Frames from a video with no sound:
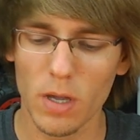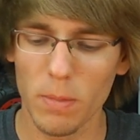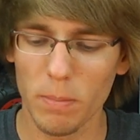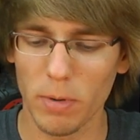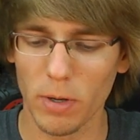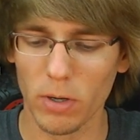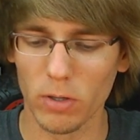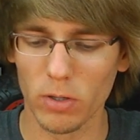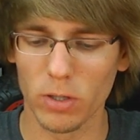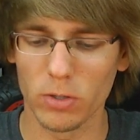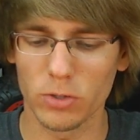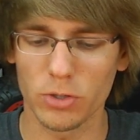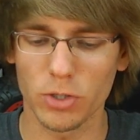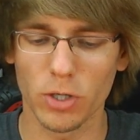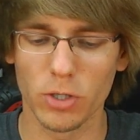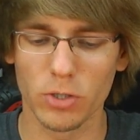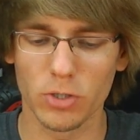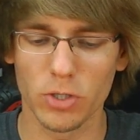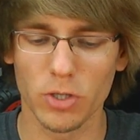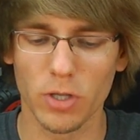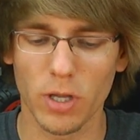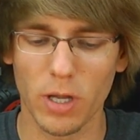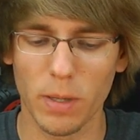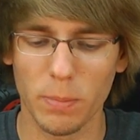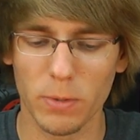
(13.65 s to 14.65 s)
Parallel
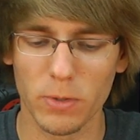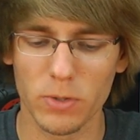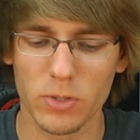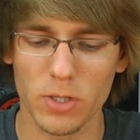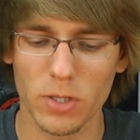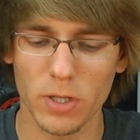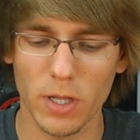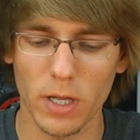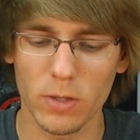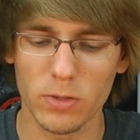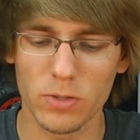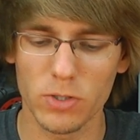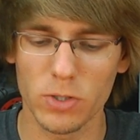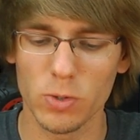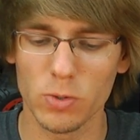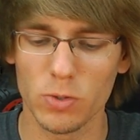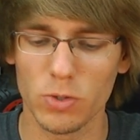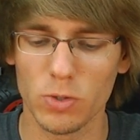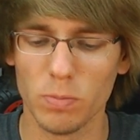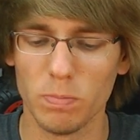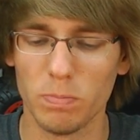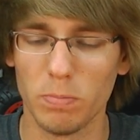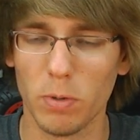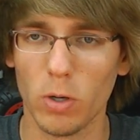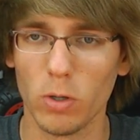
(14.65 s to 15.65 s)
charging LiPos allows you
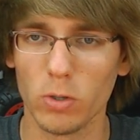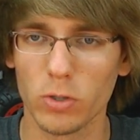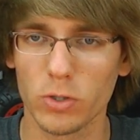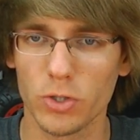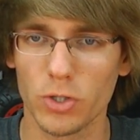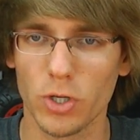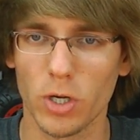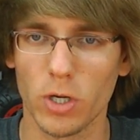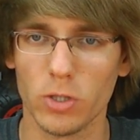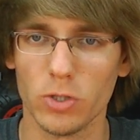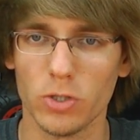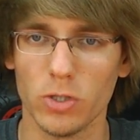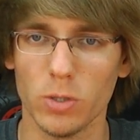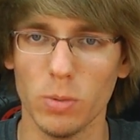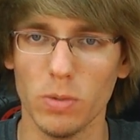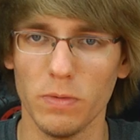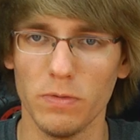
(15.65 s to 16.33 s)
to bulk charge them.